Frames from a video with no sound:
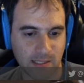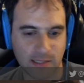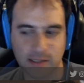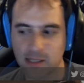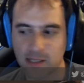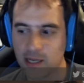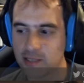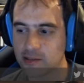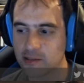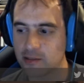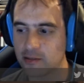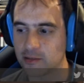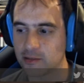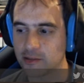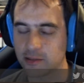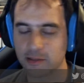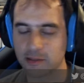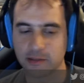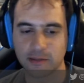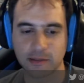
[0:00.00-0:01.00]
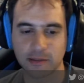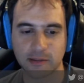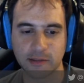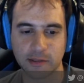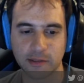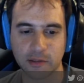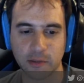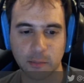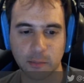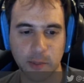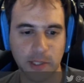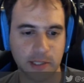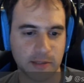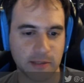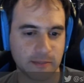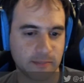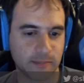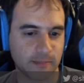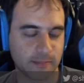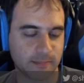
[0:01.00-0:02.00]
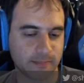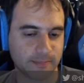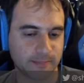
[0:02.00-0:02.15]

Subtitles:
Let's castle the old way.